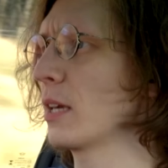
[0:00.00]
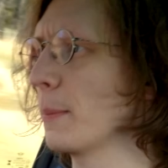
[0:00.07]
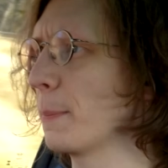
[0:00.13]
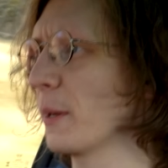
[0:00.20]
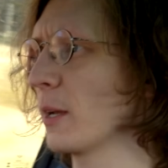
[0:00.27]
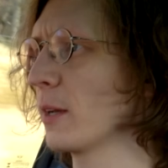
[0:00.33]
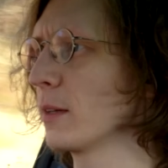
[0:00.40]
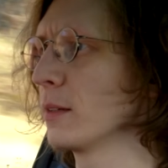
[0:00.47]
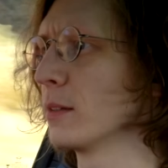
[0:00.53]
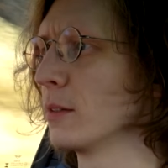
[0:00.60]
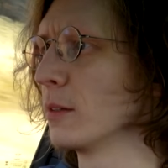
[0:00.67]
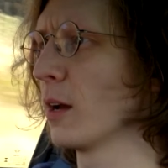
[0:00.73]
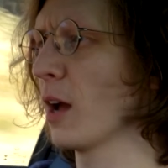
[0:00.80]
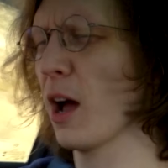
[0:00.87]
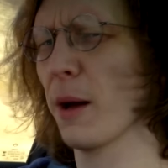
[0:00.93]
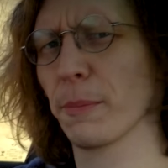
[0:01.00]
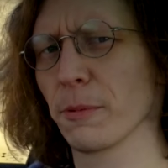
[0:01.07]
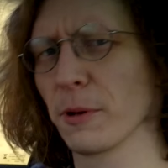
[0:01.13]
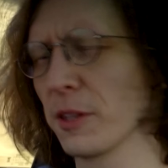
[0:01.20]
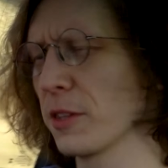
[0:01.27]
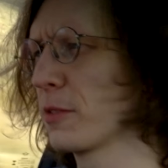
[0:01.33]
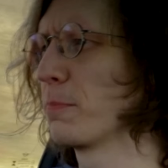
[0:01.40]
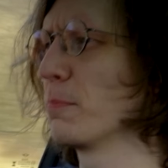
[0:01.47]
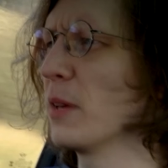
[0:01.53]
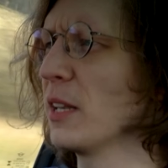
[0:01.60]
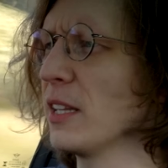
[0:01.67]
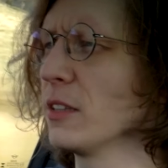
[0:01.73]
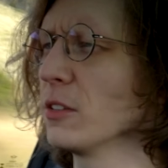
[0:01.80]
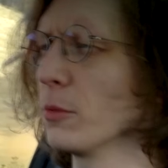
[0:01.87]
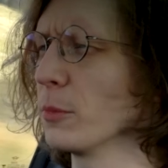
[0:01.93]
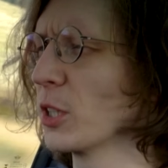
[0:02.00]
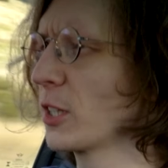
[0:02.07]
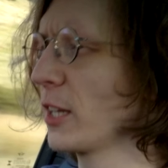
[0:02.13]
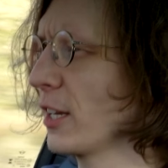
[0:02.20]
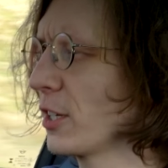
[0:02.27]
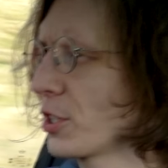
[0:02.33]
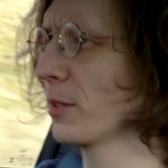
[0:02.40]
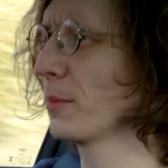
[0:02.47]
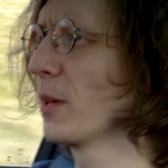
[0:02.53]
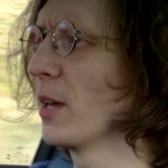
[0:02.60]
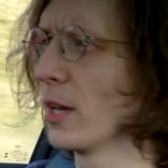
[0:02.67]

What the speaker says: keeping up with Mini nomenclature,